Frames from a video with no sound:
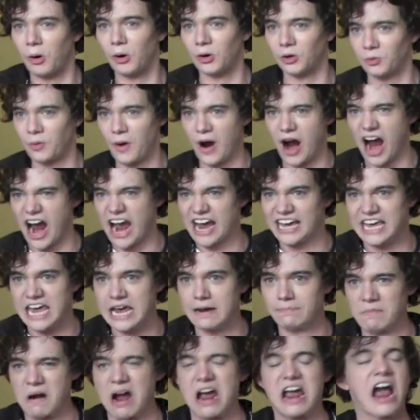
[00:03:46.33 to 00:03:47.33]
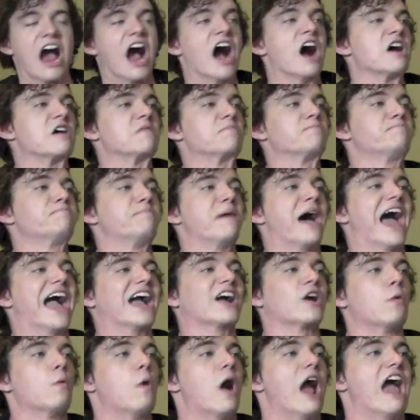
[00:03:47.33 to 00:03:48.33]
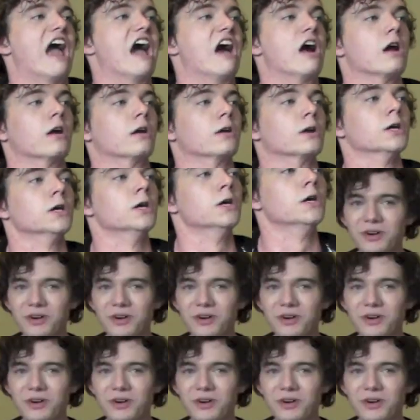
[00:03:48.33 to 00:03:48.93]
pool where I keep my humpback whale.